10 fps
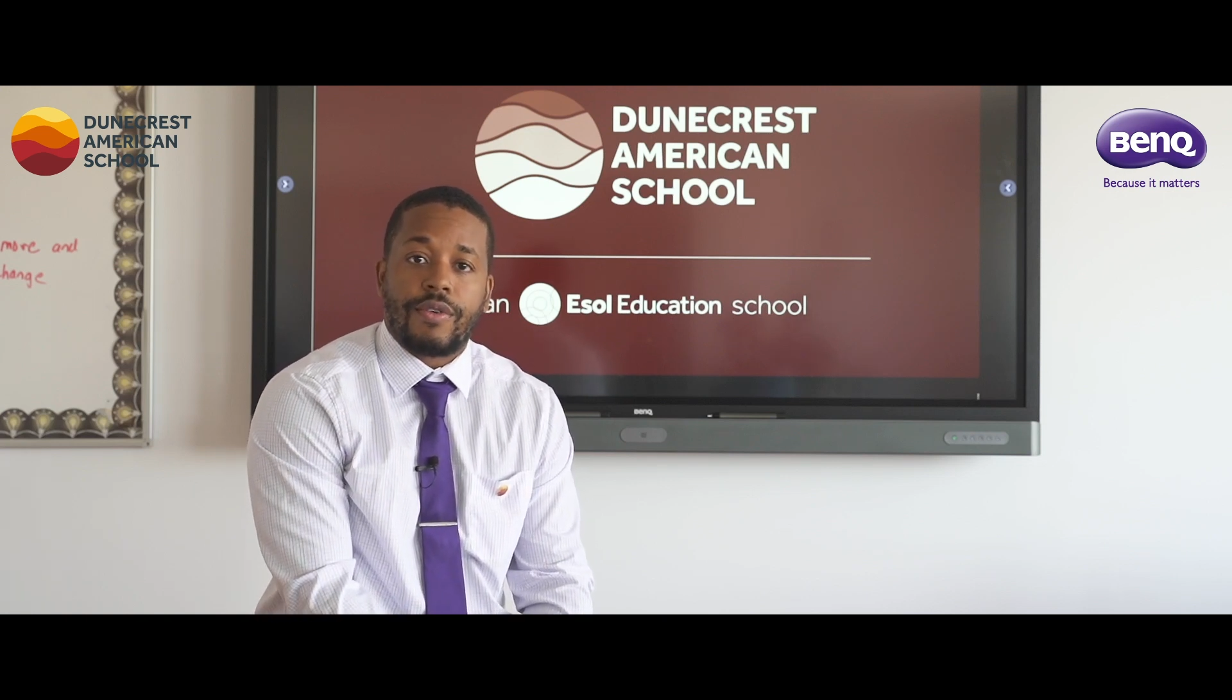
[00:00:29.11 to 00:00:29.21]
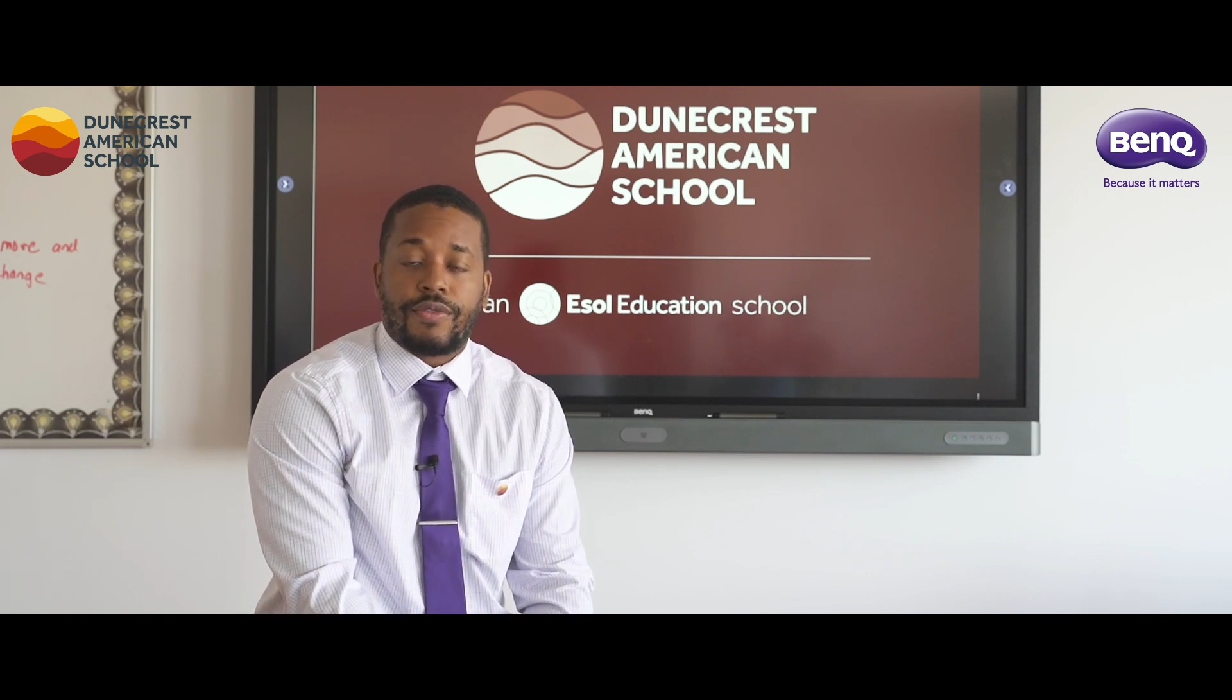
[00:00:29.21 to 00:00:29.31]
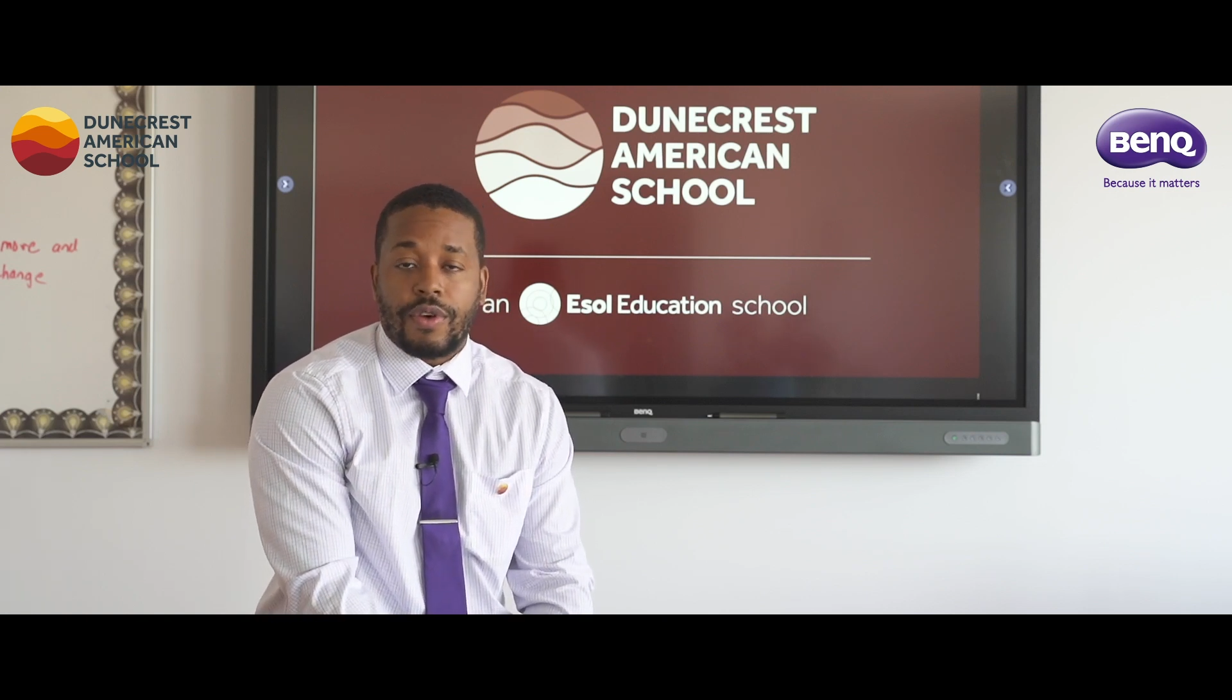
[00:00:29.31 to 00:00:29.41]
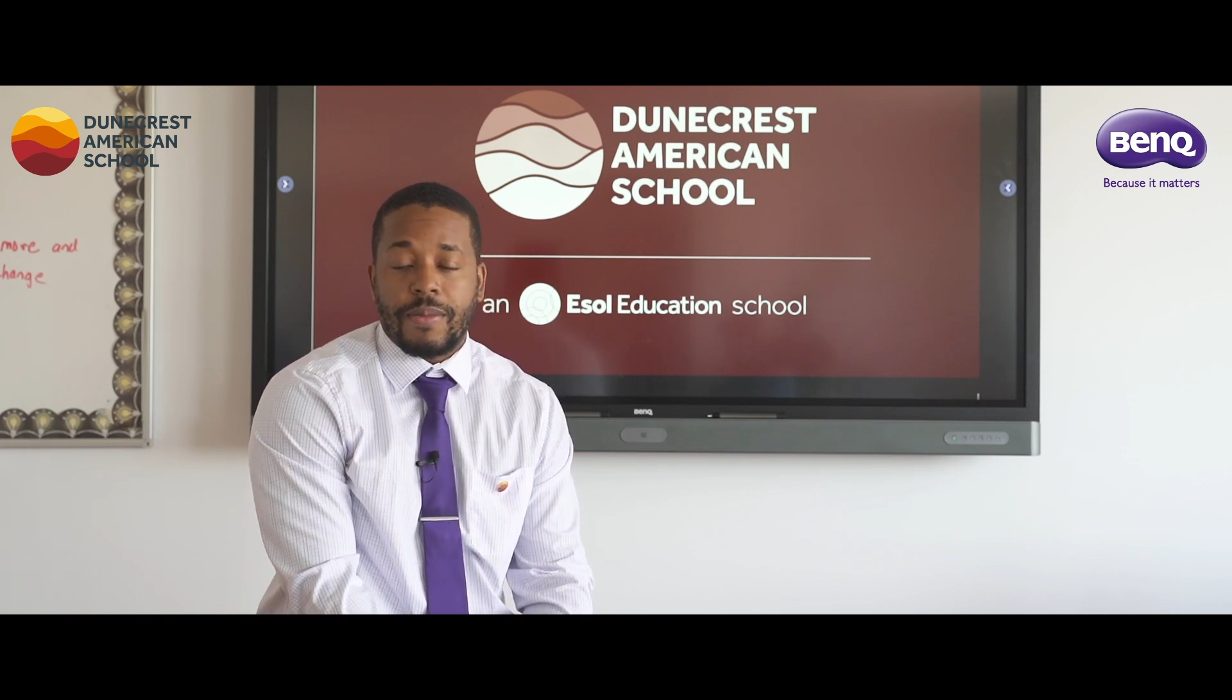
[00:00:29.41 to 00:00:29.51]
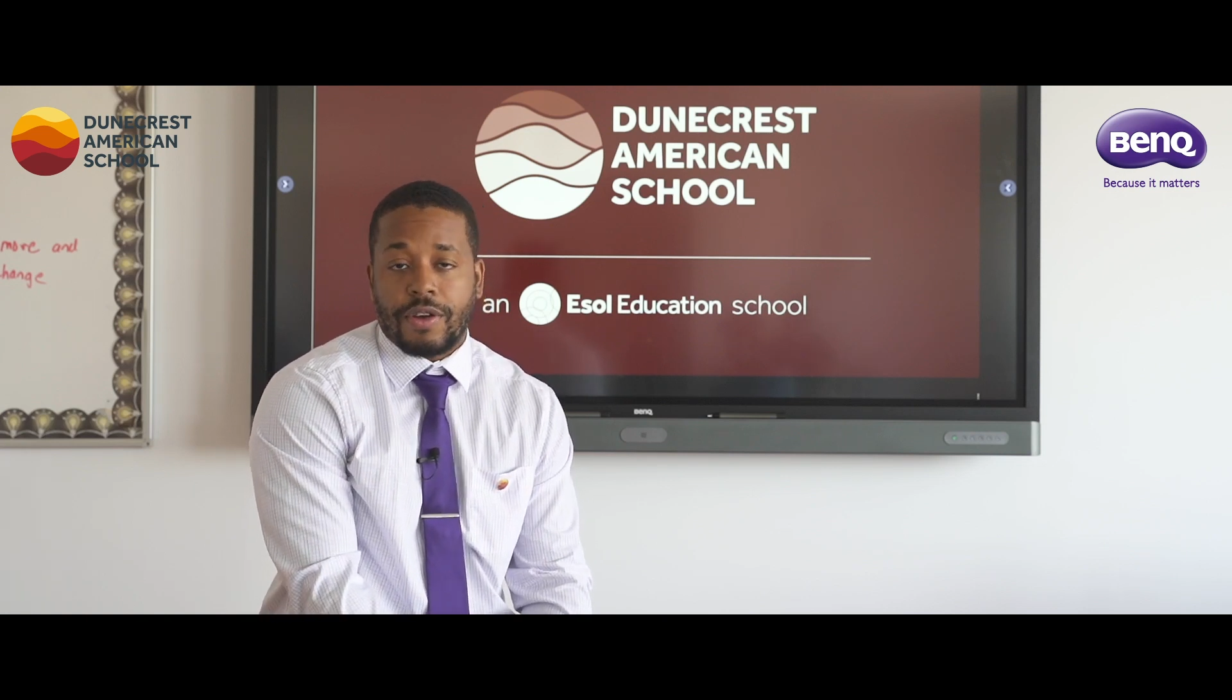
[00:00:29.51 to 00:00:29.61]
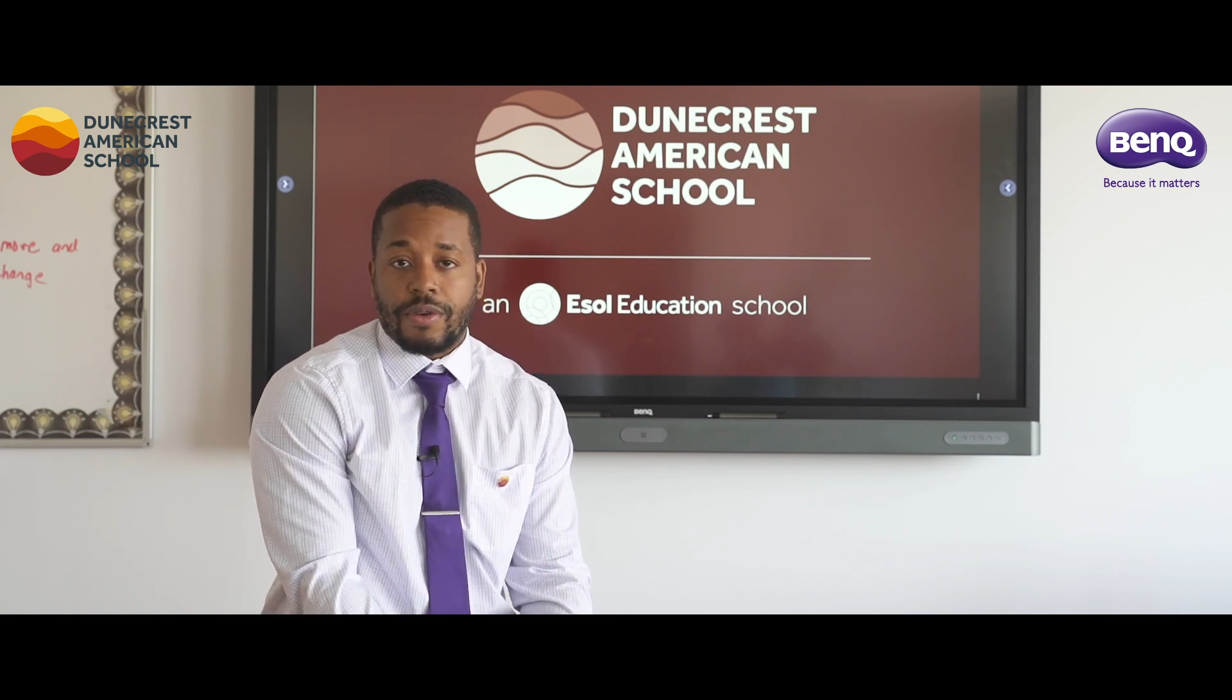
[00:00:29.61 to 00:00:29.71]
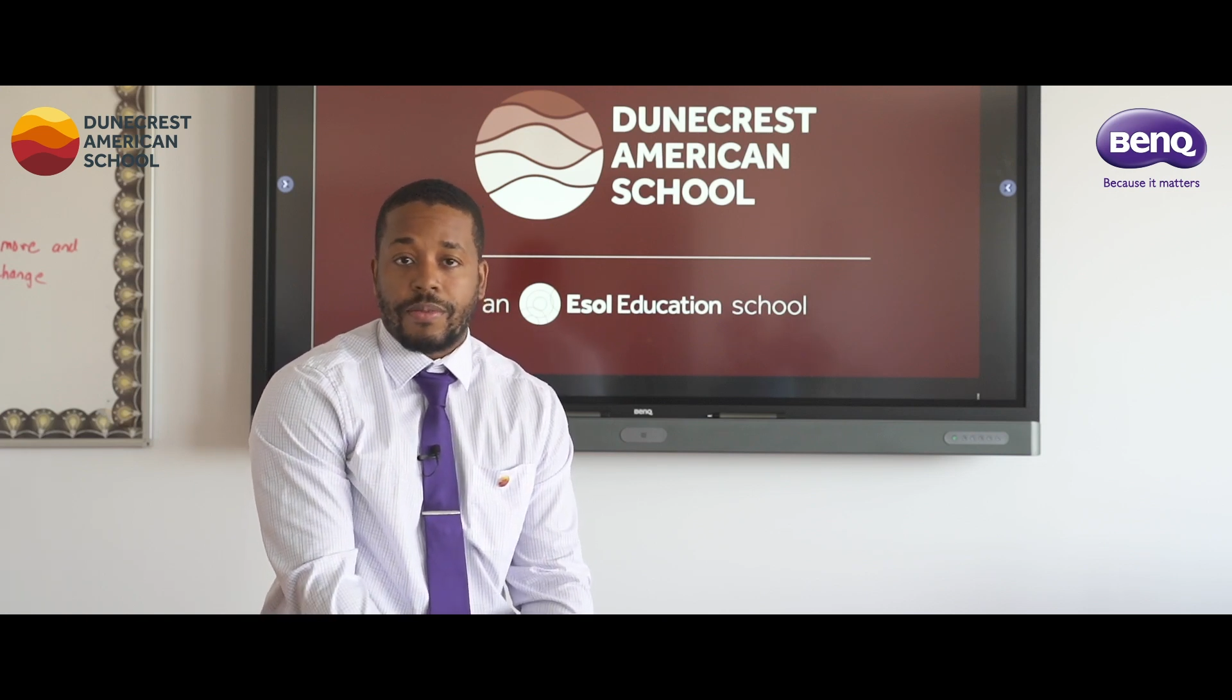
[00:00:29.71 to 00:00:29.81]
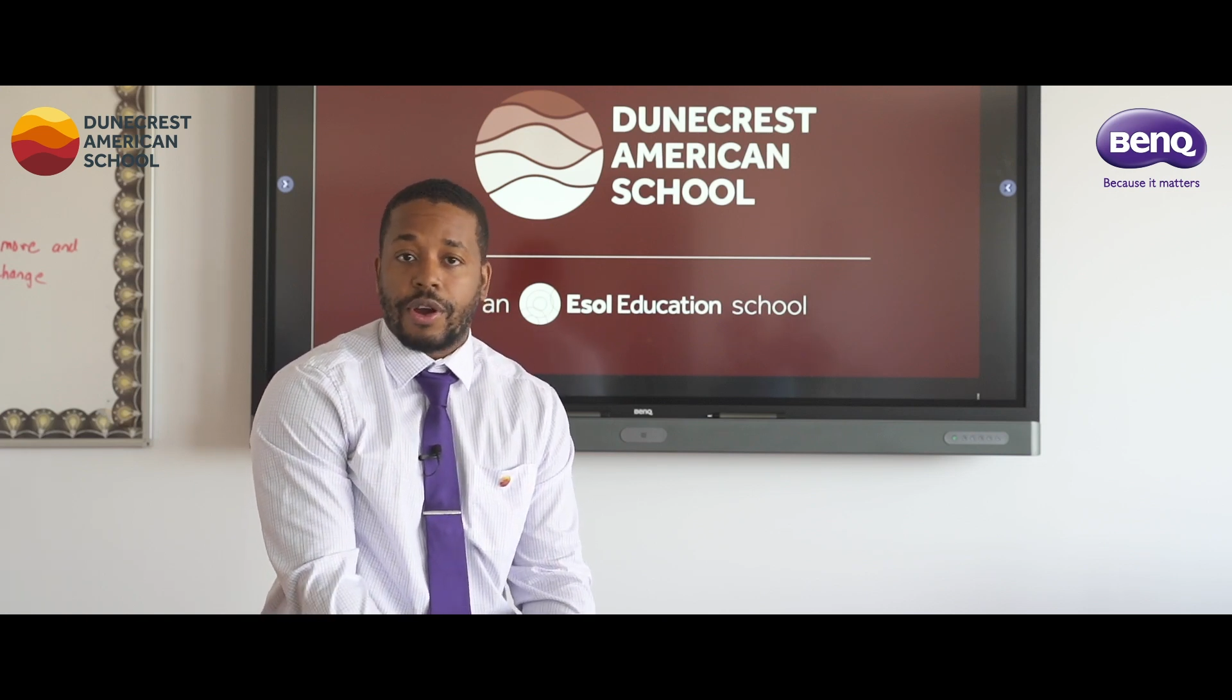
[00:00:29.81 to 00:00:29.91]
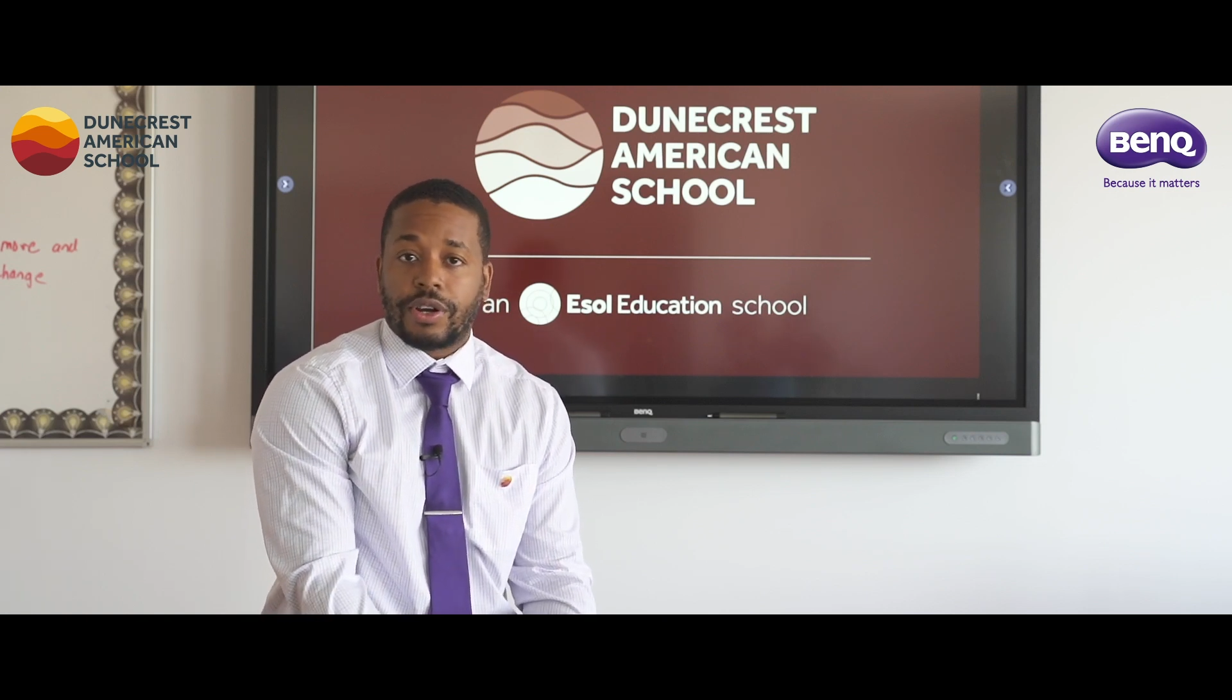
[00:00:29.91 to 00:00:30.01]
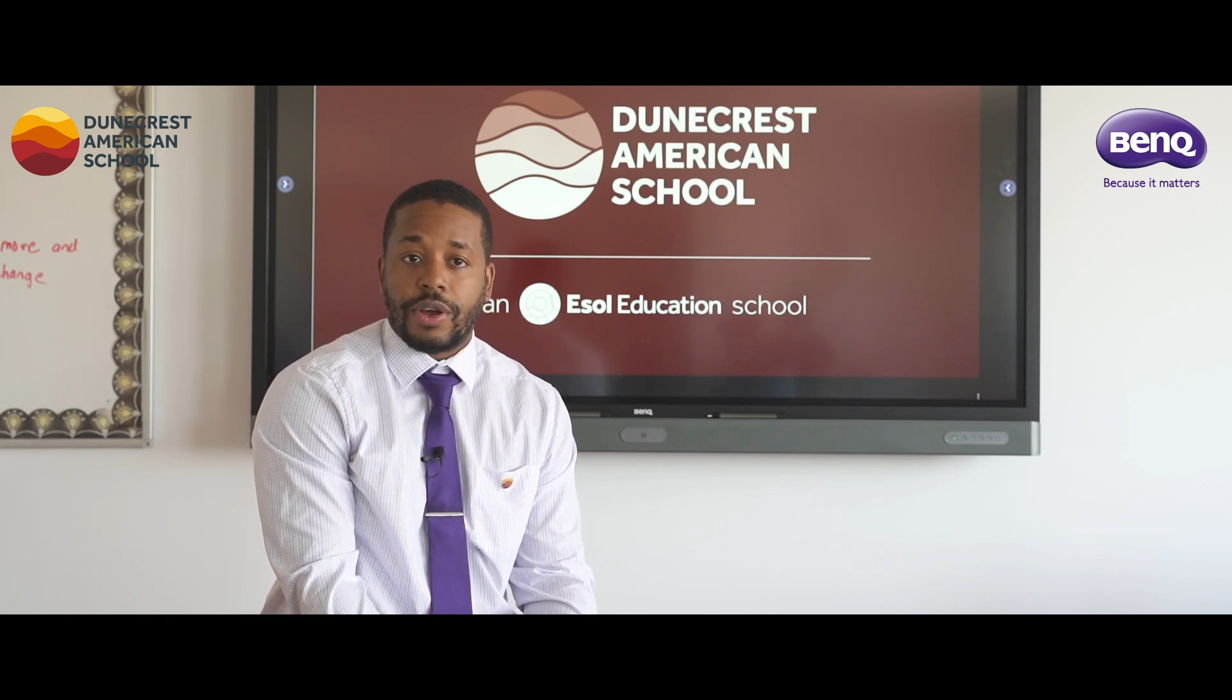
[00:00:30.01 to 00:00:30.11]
from a remote